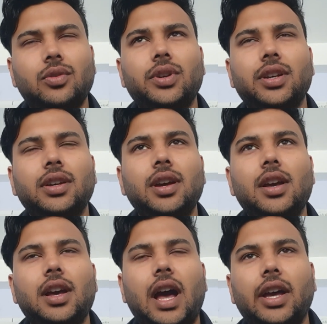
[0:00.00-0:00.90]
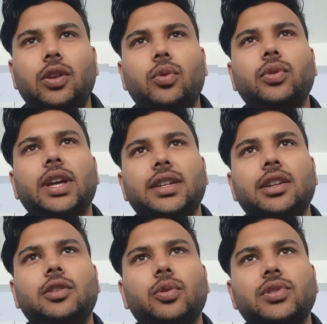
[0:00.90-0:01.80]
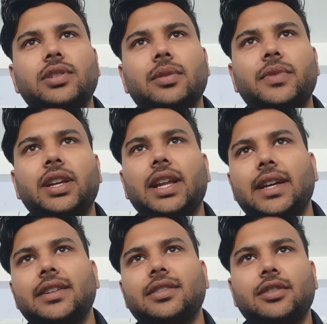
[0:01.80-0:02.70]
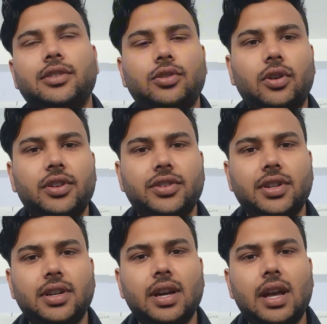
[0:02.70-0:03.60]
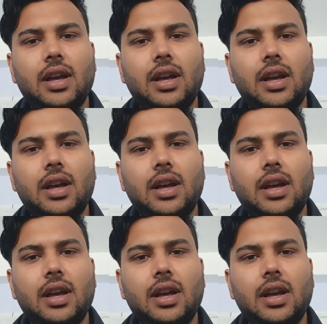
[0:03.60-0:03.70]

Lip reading: Okay, I know that it looks something like this in histology.